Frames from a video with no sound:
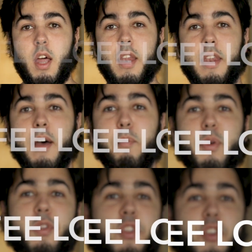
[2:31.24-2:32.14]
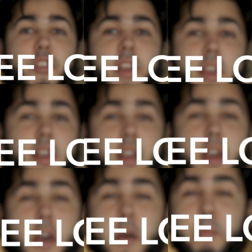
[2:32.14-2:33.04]
Number 3,
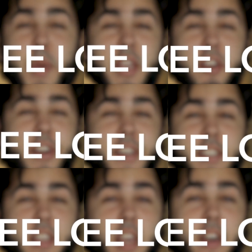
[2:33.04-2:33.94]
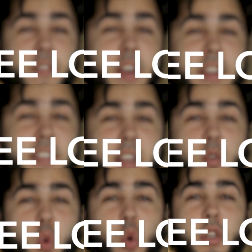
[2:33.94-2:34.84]
bakeries, cafes,
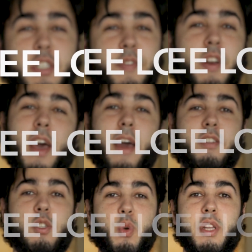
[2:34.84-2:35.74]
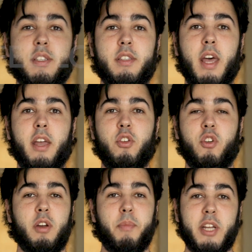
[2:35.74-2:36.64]
and all the different kind of sweets that you
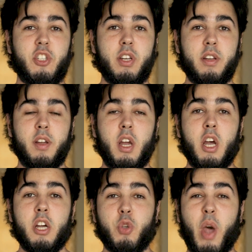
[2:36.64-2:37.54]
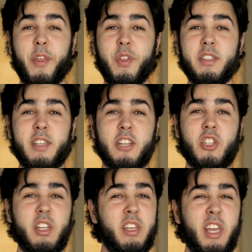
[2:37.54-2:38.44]
could imagine. So Athens,
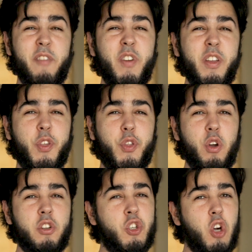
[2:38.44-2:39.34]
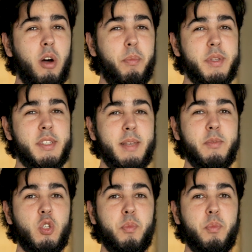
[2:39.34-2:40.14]
actually every 3rd shop seems to